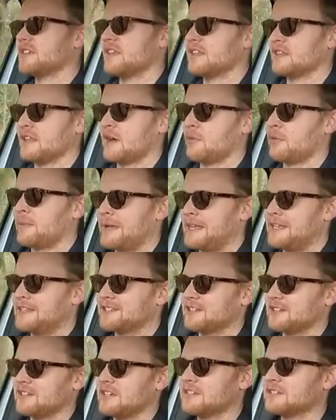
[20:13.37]
and that
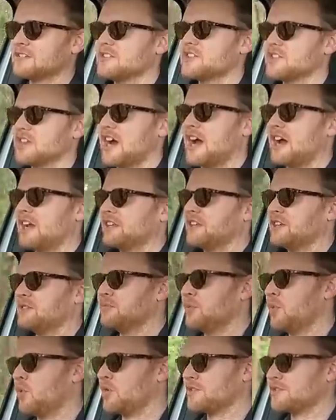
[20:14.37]
means that you need to dial
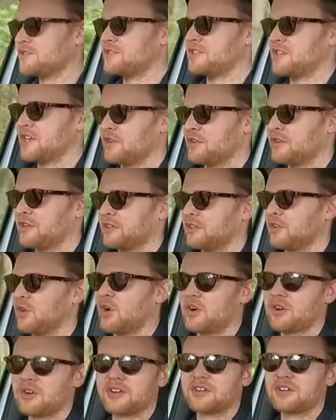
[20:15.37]
in more steering
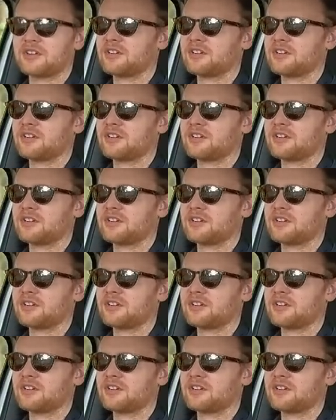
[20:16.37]
lock